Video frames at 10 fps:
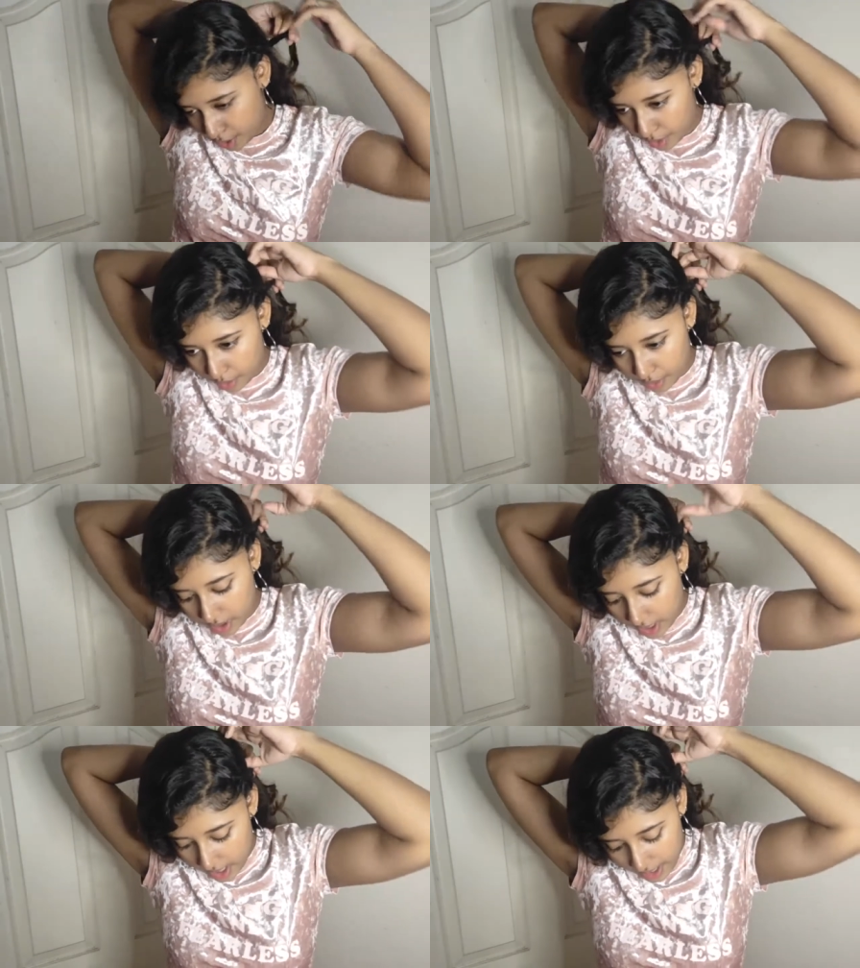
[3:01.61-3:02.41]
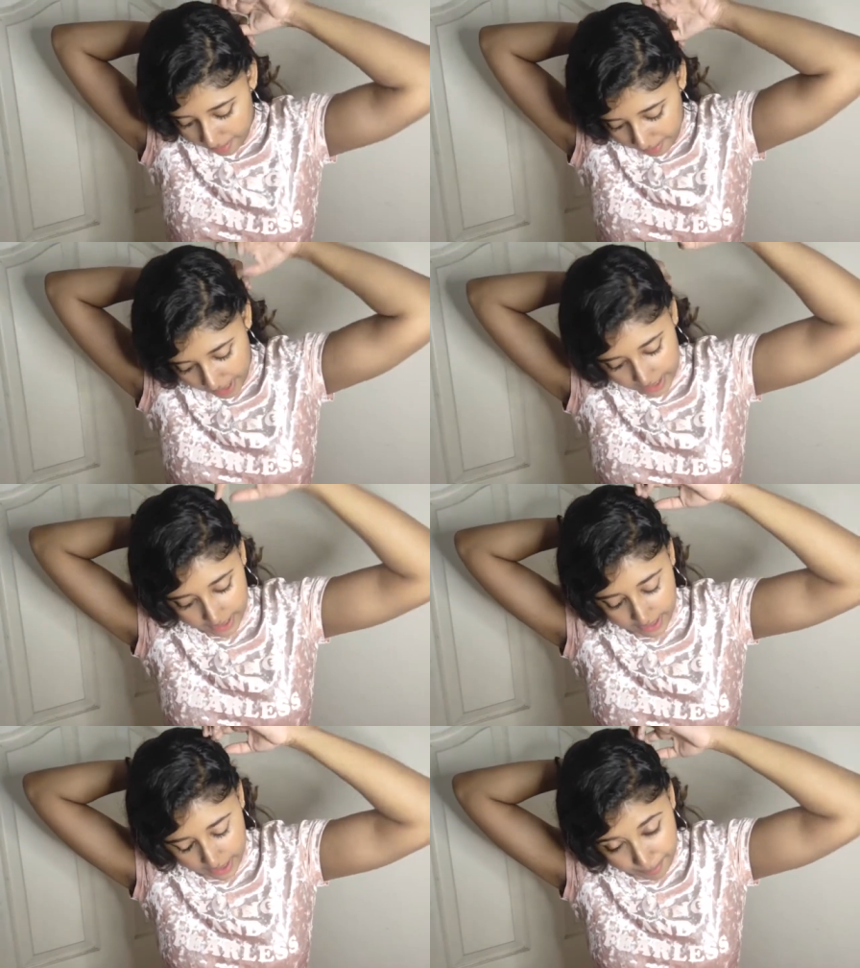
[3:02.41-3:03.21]
to
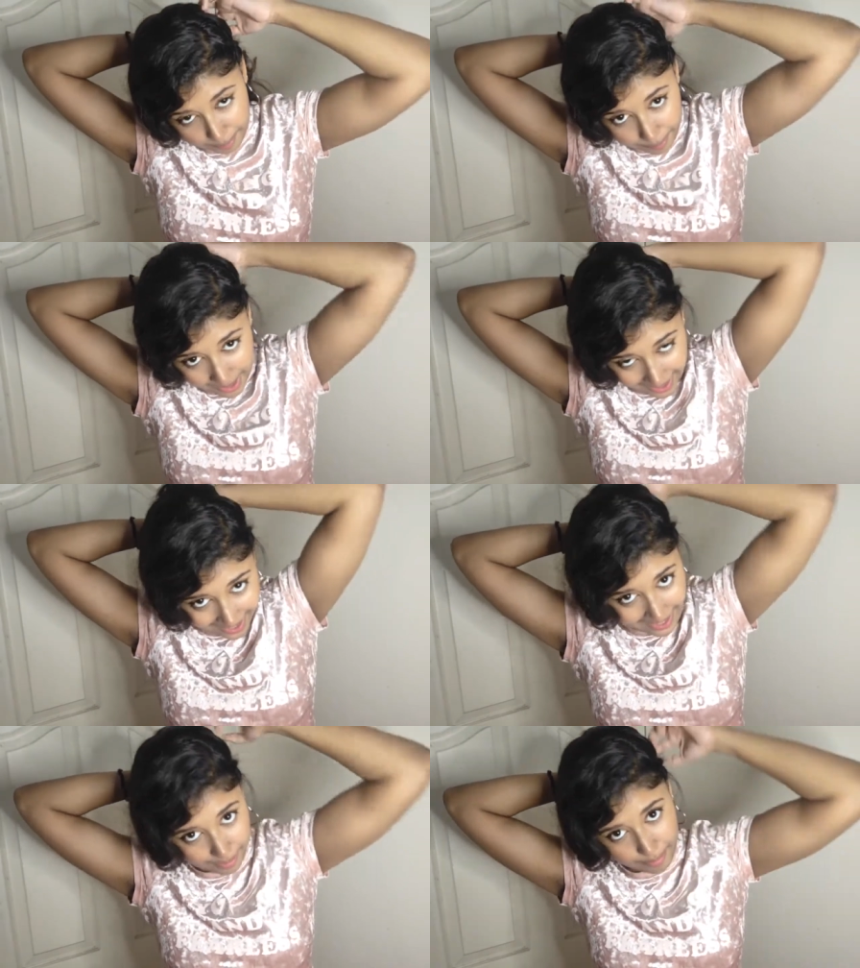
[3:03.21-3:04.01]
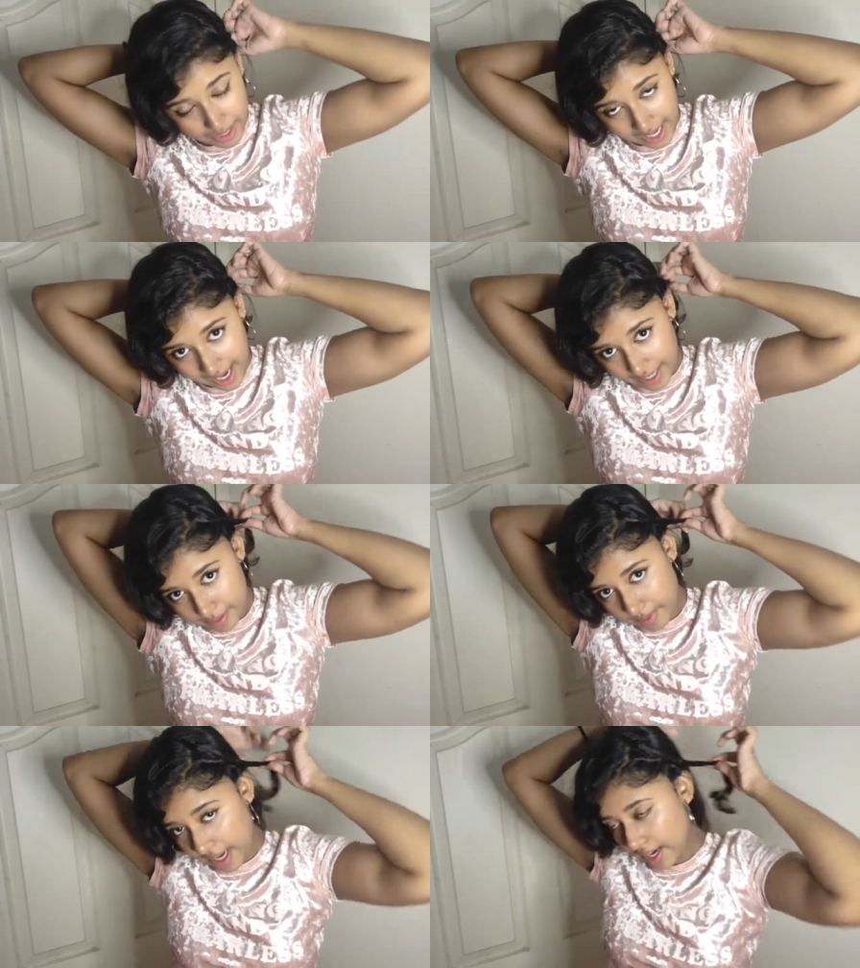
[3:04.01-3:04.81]
basically pin it behind
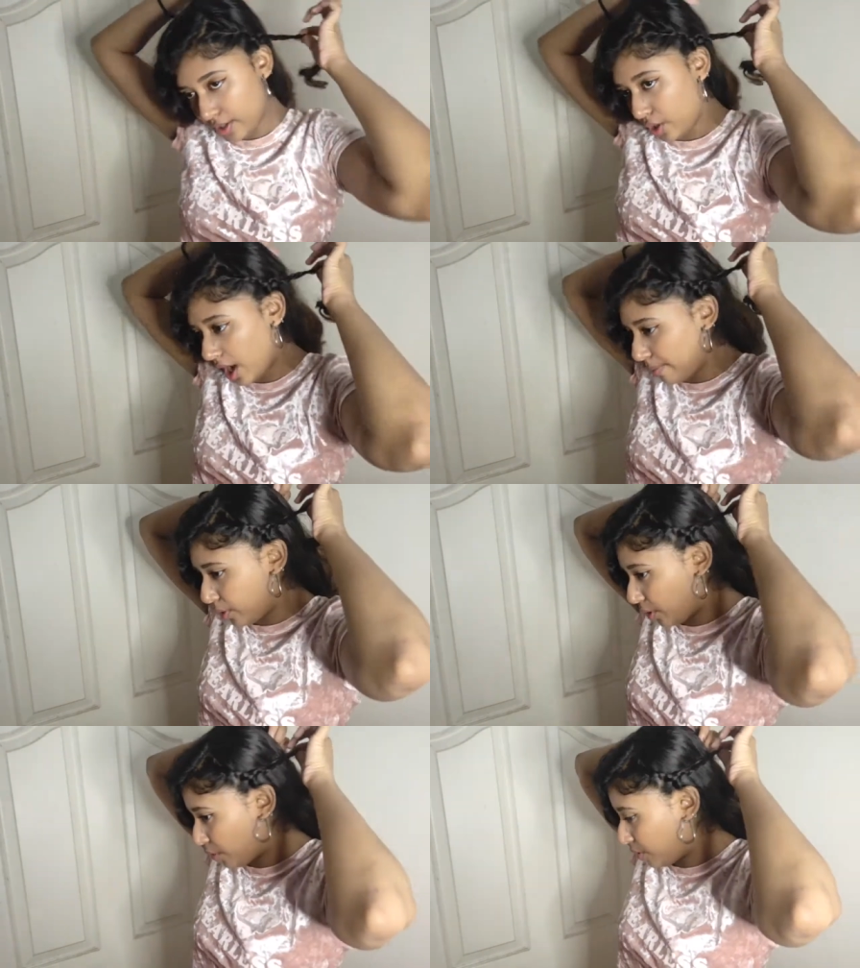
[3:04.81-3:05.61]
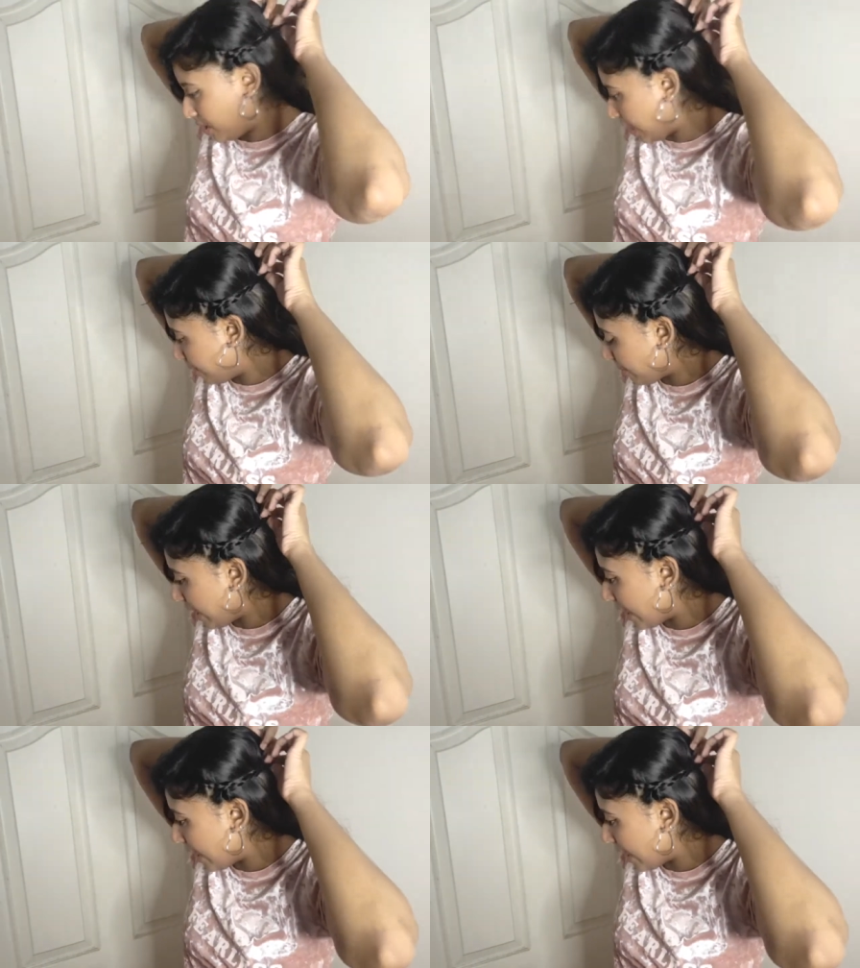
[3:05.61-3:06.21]
my hair. So I'm going to take my